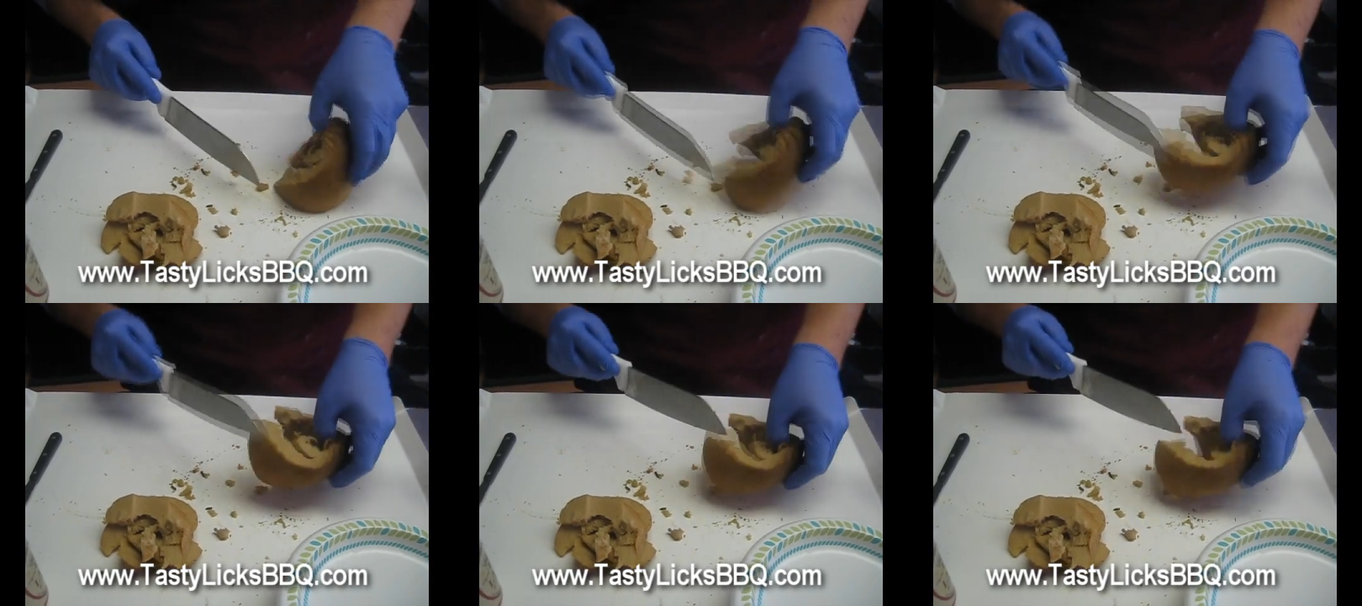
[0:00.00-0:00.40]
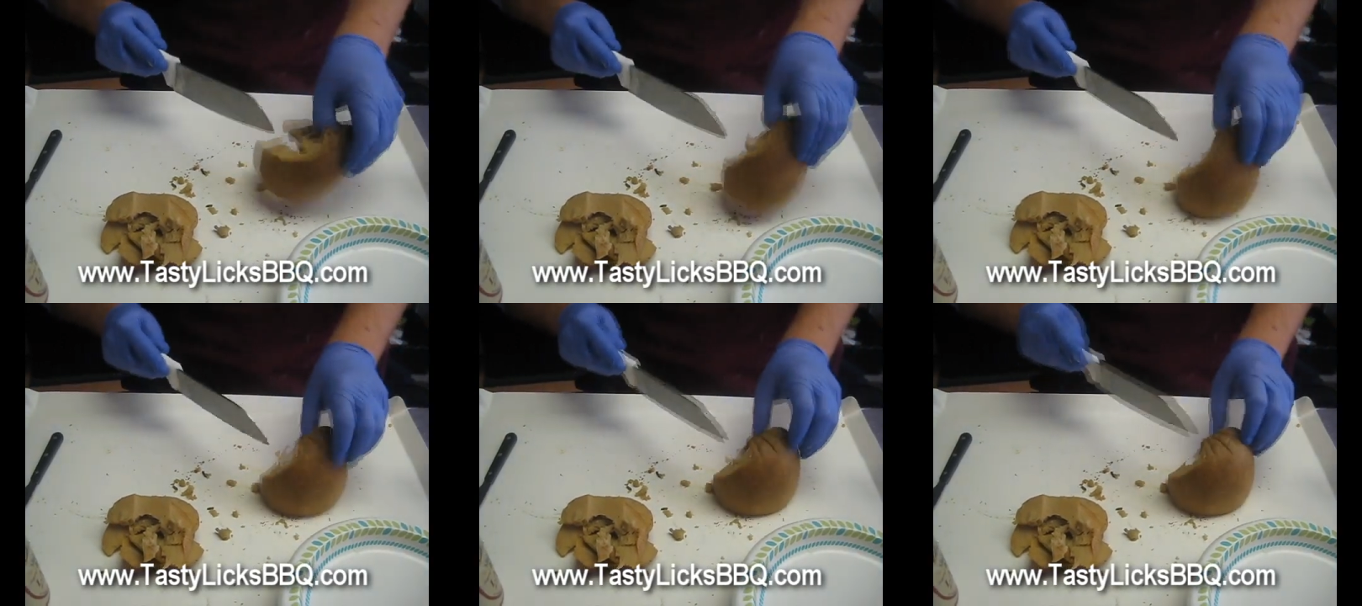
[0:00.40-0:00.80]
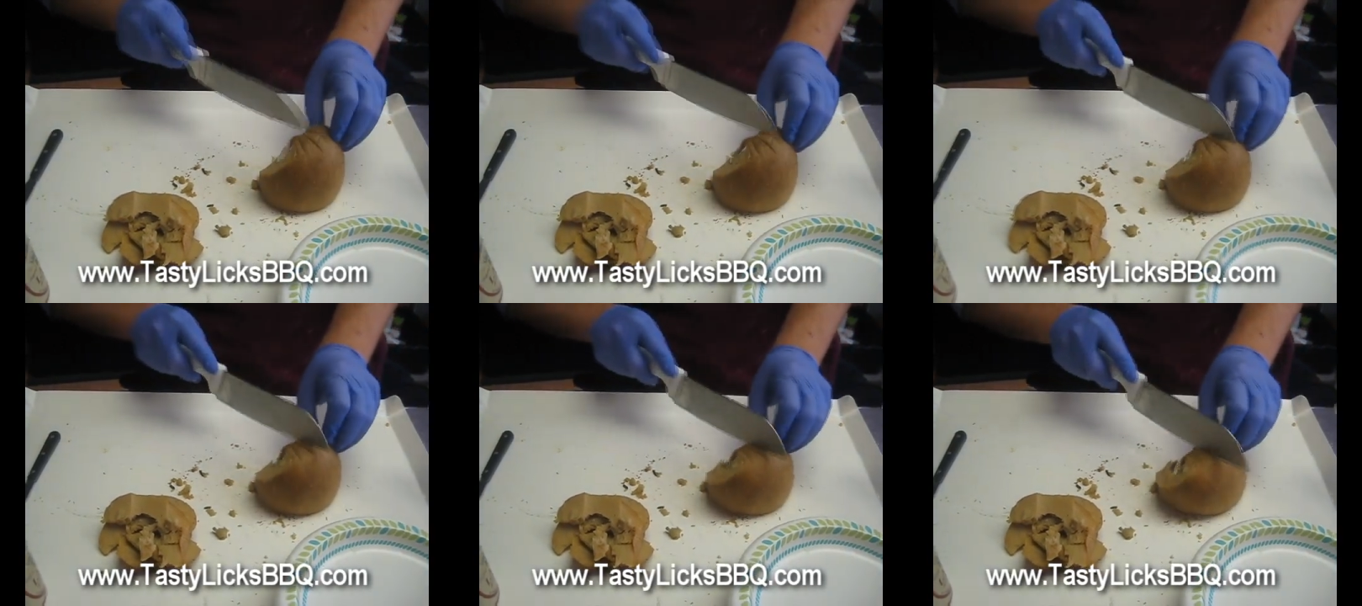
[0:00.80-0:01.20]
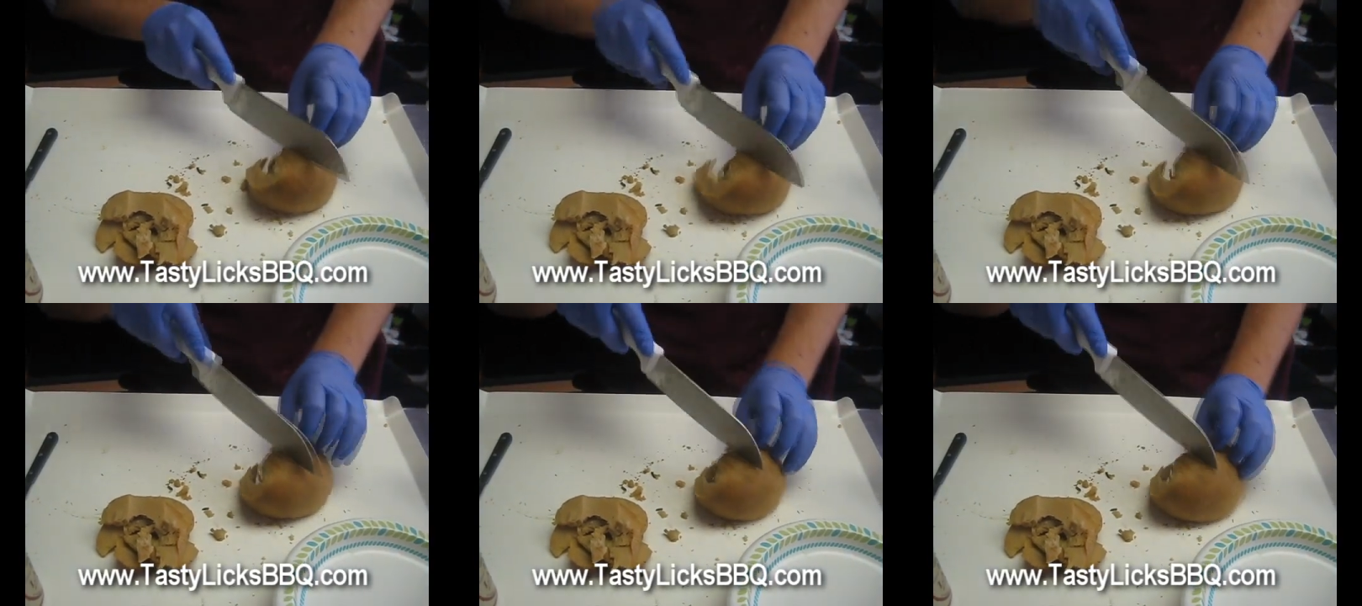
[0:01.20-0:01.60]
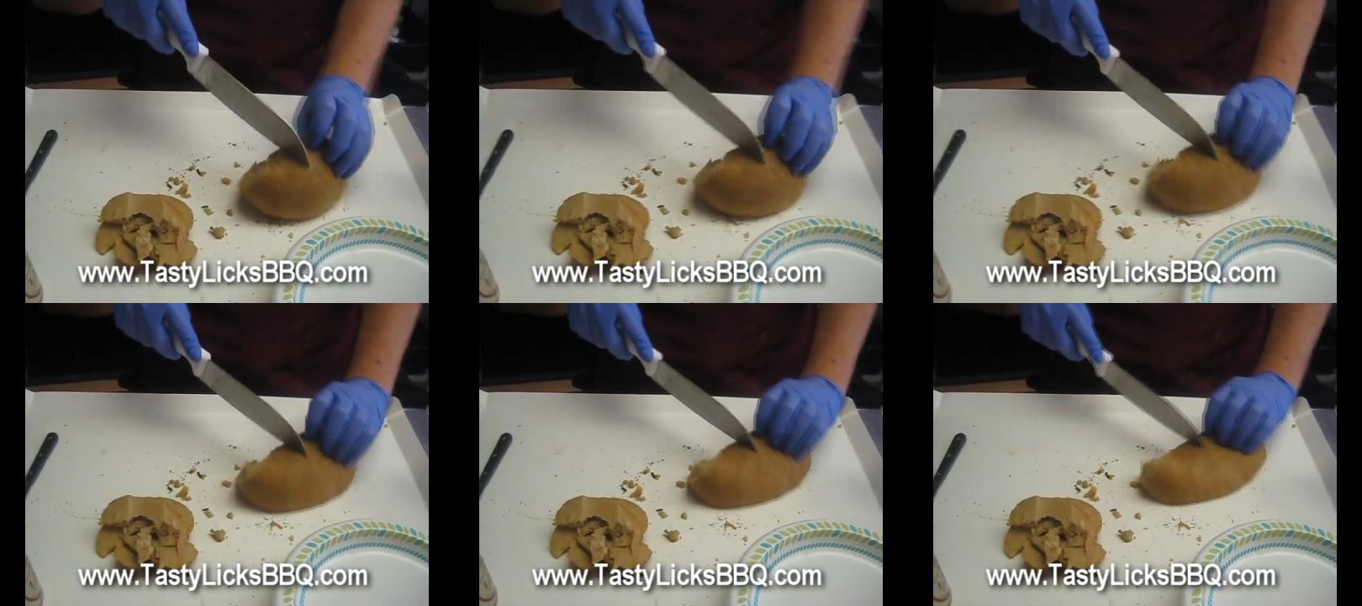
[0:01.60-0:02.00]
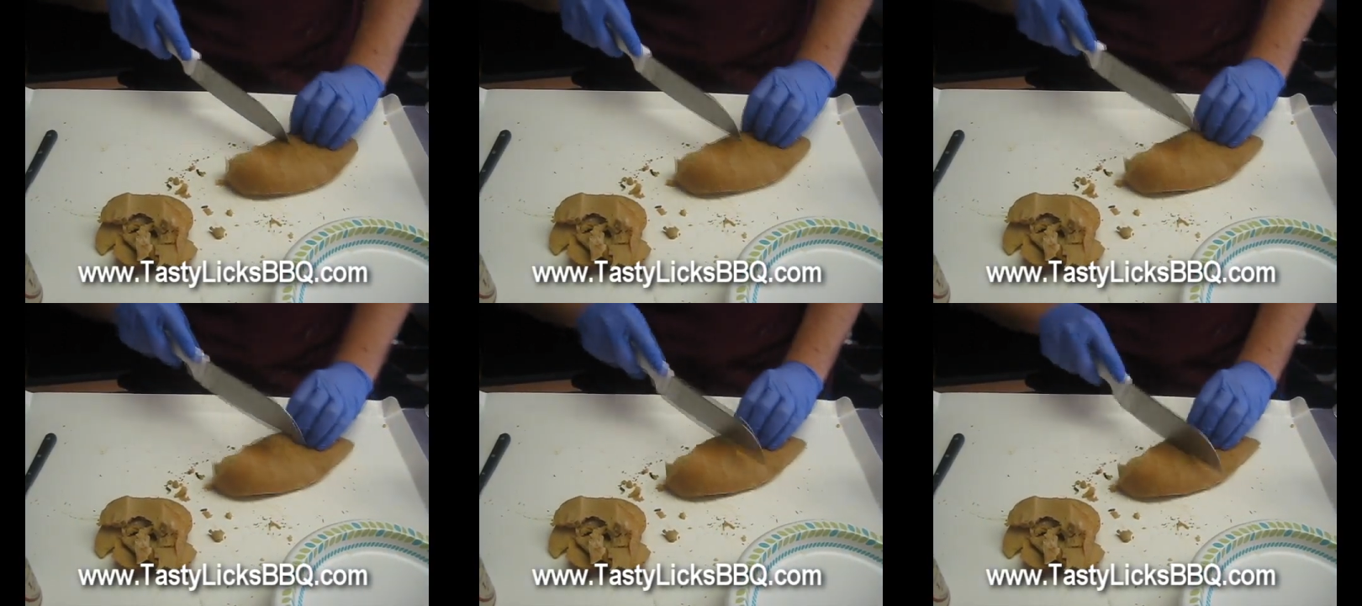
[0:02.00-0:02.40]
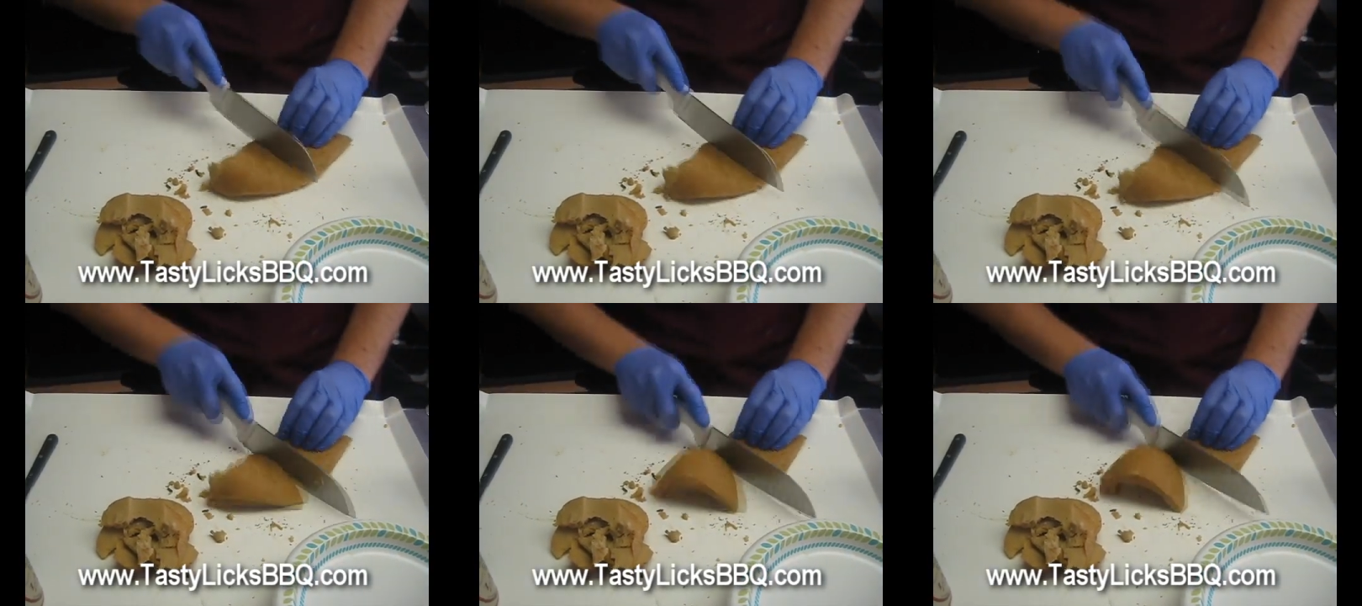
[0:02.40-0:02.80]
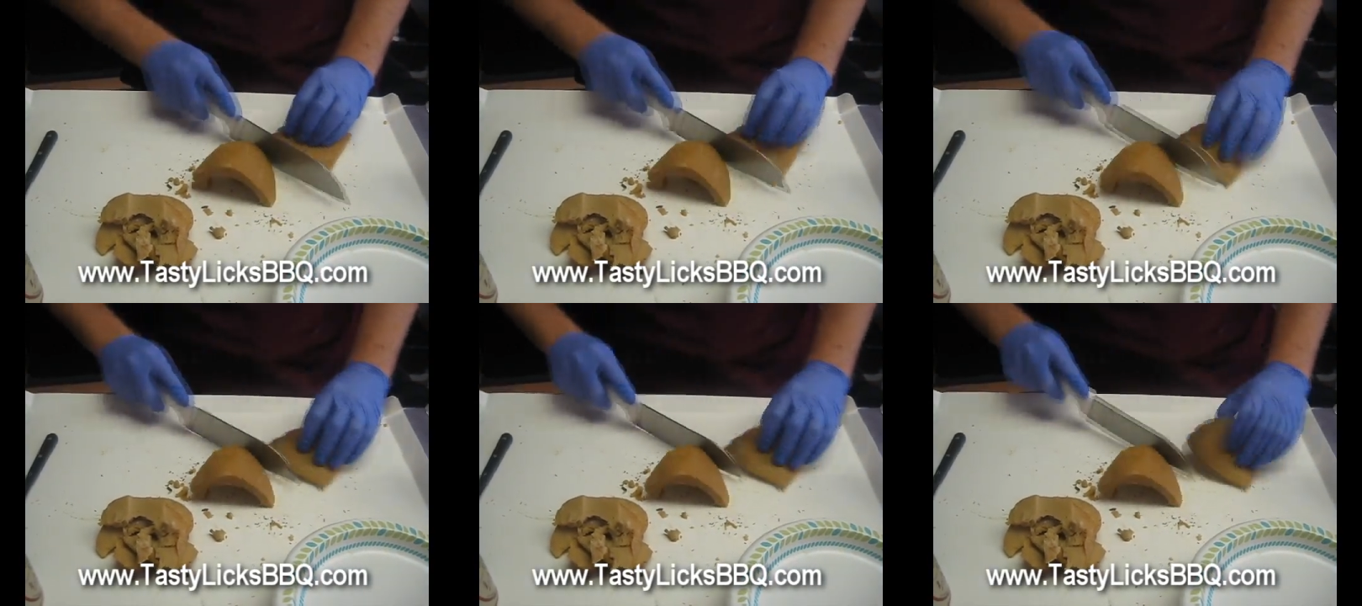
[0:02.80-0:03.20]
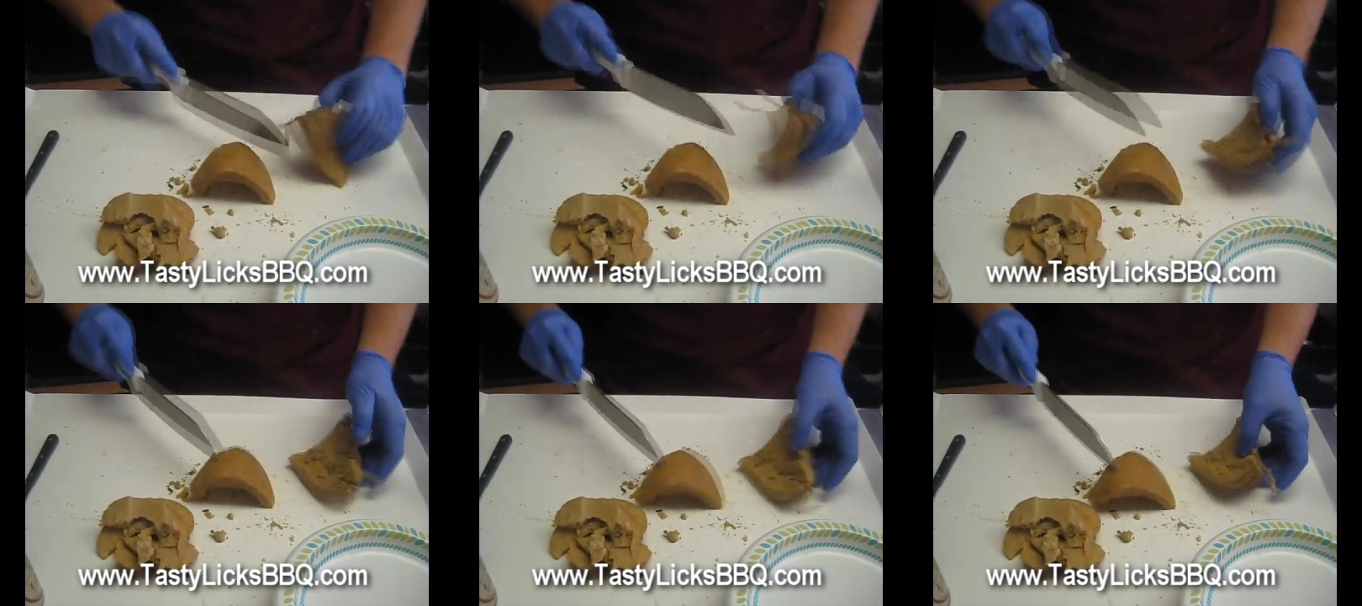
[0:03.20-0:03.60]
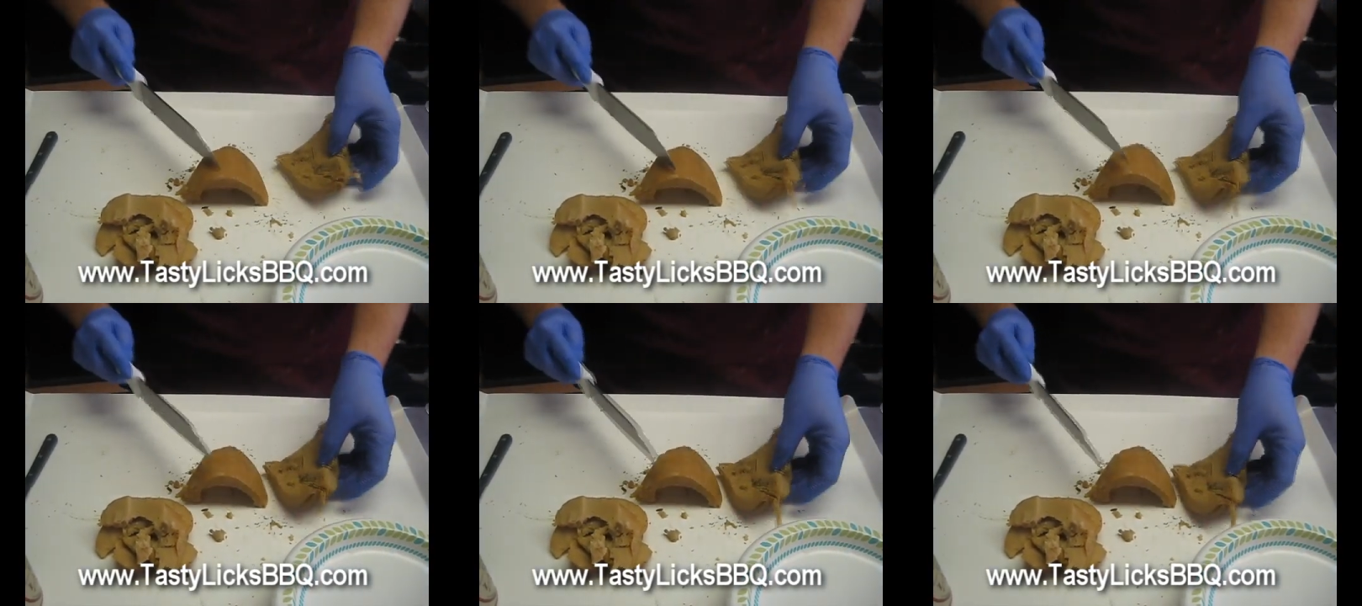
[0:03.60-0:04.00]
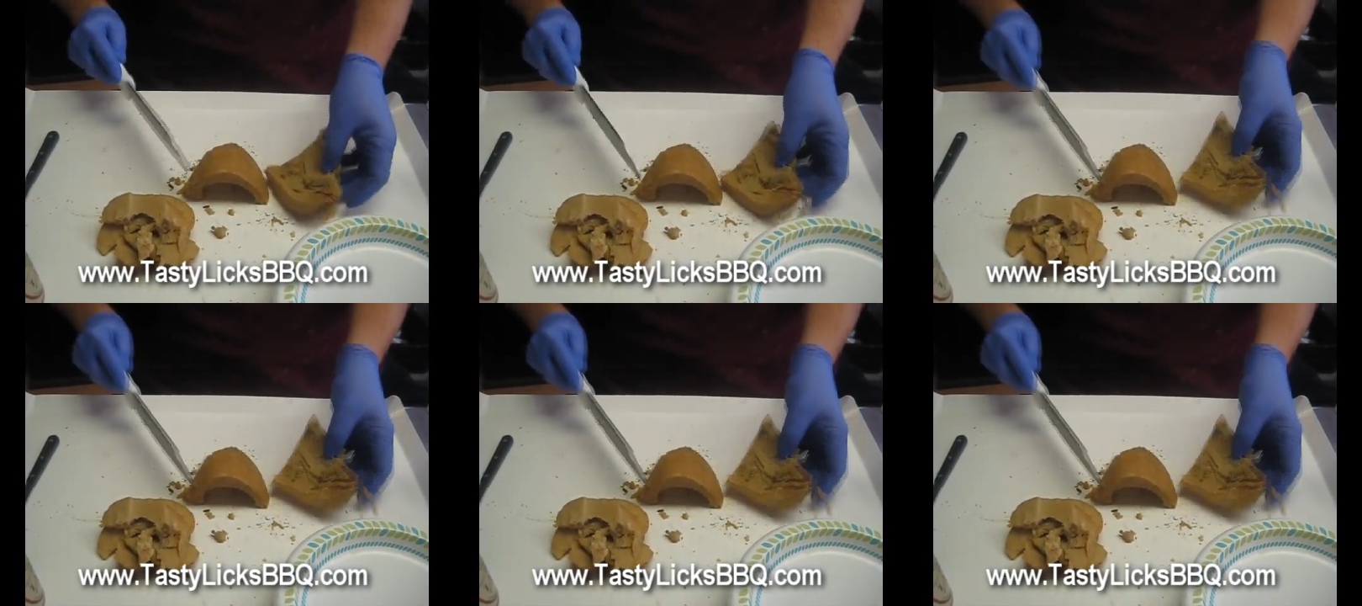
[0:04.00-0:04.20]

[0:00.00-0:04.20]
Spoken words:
No face is visible, so there are no lips to read.